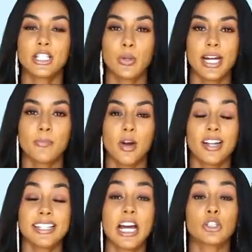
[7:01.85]
a
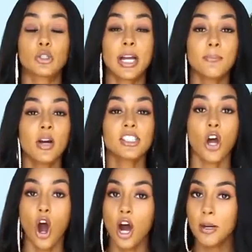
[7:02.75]
trademark. Now, trademarks
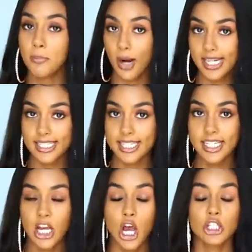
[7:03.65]
are
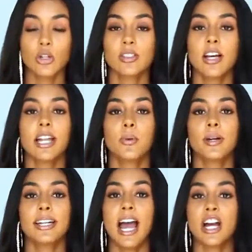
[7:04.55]
pricey, so it's not like
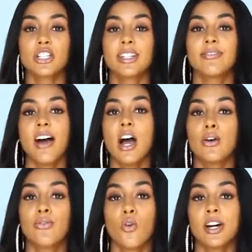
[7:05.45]
we're gonna actually
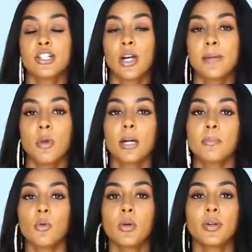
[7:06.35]
file for a
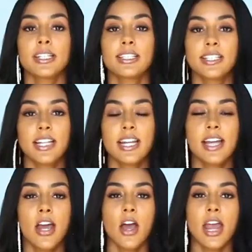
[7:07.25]
trademark, but we wanna
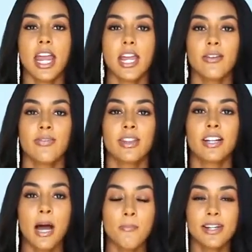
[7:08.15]
see if
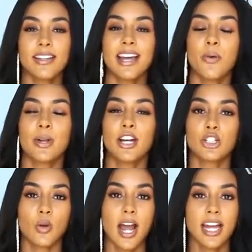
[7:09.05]
the company that we
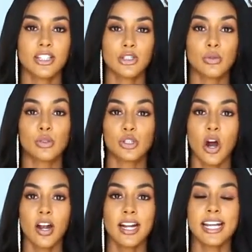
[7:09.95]
are trying to
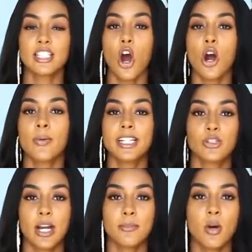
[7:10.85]
start is already
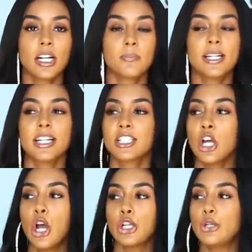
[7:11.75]
trademarked, because
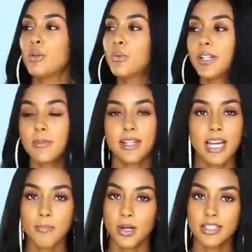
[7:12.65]
you wouldn't want to be
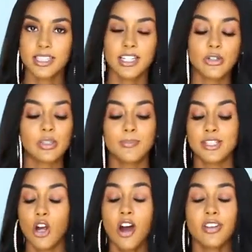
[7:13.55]
that person who
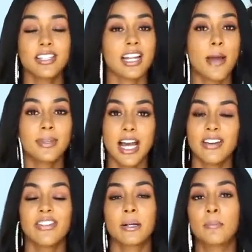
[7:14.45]
spends all this time and
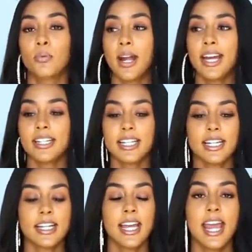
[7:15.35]
effort
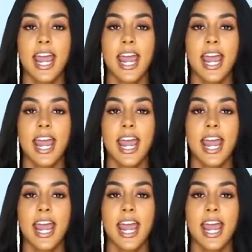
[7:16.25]
branding